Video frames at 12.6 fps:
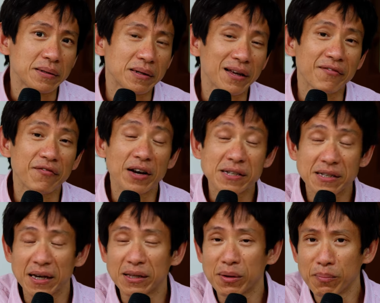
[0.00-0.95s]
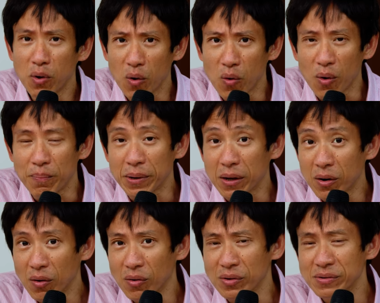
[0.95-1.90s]
investigate more
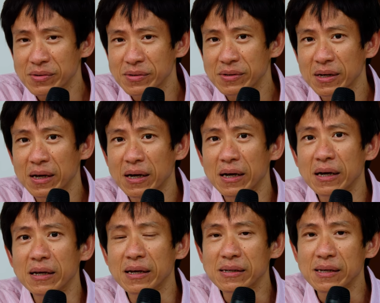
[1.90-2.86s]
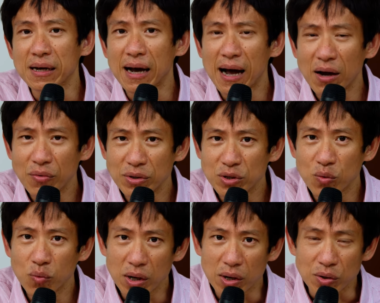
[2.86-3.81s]
because in the current
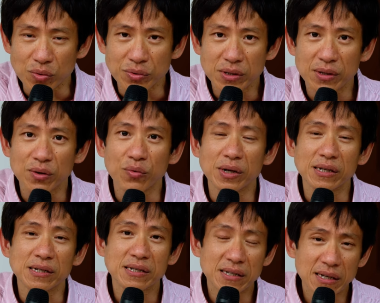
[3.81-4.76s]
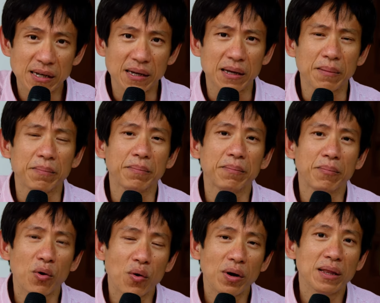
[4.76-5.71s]
world, we see
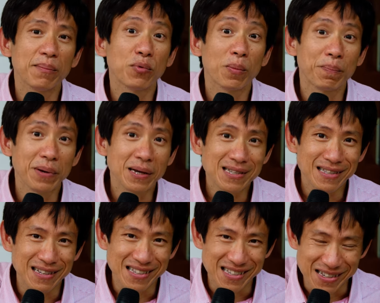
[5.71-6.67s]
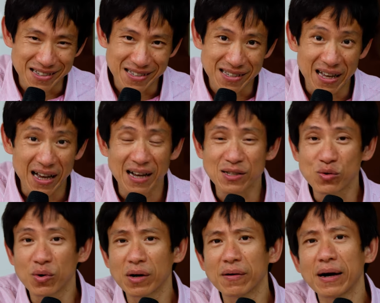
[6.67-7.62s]
more and more businesses, as
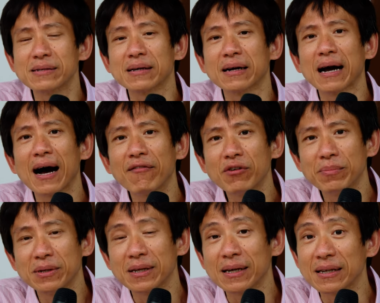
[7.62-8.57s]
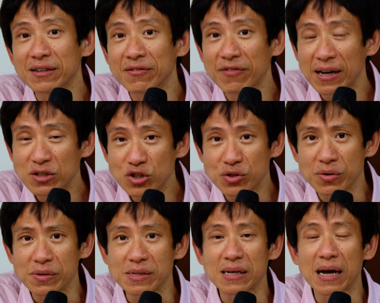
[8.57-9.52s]
well as government
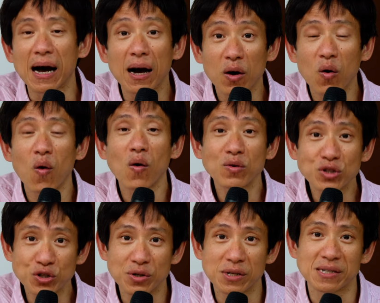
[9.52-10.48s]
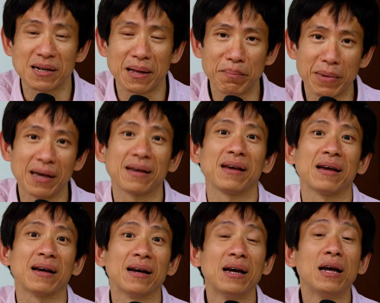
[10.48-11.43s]
interventions, are consciously
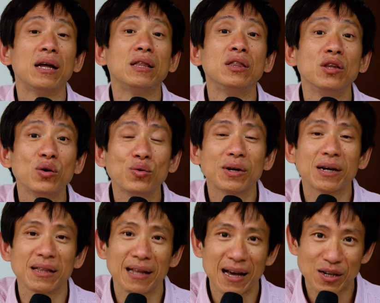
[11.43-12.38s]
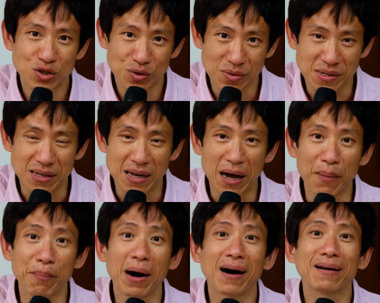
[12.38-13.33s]
making new connections
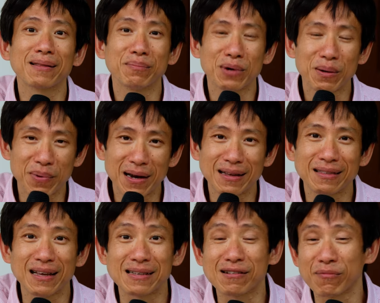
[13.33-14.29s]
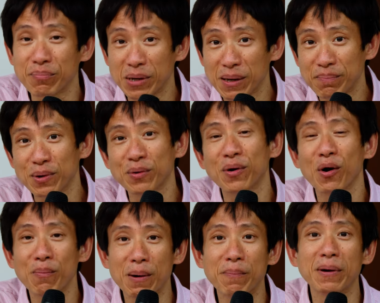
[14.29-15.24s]
among the mobilities of people or
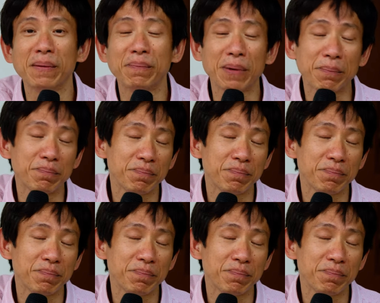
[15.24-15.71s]
mobility,